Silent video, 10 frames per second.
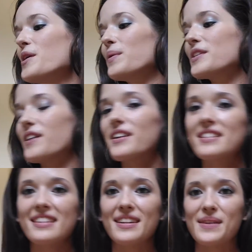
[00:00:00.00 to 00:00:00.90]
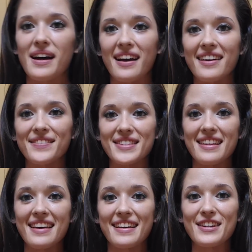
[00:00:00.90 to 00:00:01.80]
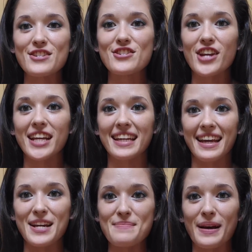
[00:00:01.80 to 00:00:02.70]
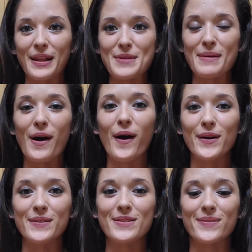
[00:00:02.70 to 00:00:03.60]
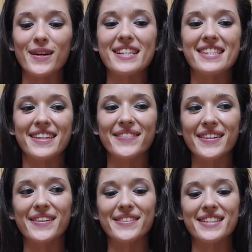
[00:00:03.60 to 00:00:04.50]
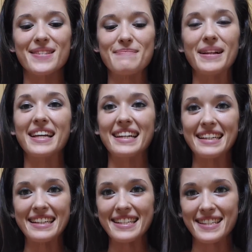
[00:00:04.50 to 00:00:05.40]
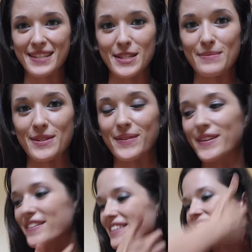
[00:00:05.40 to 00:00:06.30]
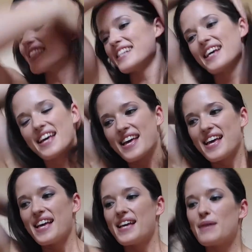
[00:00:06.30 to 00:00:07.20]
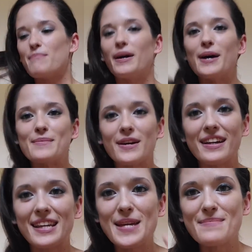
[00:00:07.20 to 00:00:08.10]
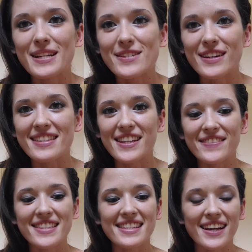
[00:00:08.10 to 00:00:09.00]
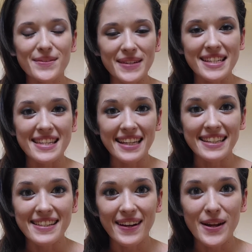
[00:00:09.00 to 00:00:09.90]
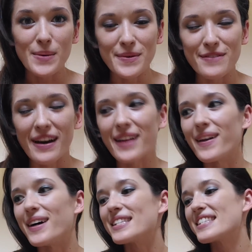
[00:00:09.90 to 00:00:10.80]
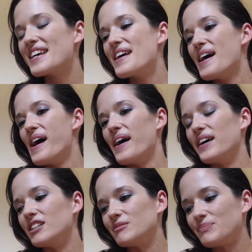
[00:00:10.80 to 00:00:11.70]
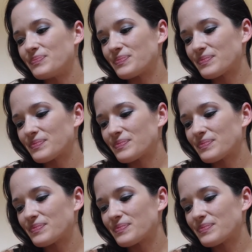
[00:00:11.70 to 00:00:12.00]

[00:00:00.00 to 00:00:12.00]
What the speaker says: which honestly I was like shaking and my heart was racing when I was planning it, just because I'm so nervous. But I'm trying to keep my stress levels down, because that does not help with fat loss. But